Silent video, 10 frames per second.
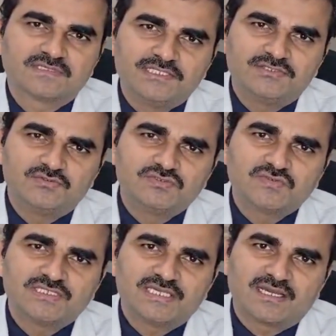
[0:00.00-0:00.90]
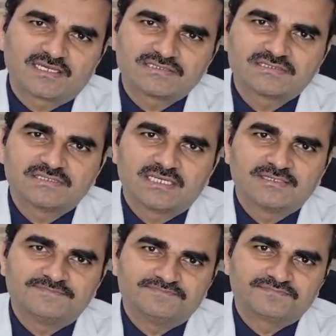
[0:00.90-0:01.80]
It usually occurs in
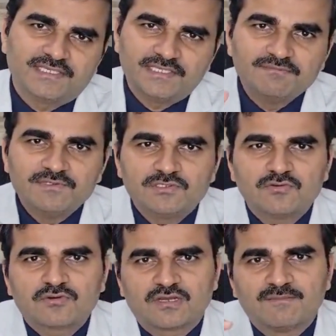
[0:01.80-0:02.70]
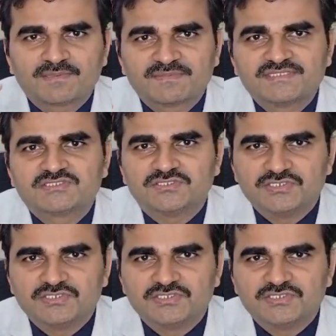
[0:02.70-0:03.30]
the immunocompromised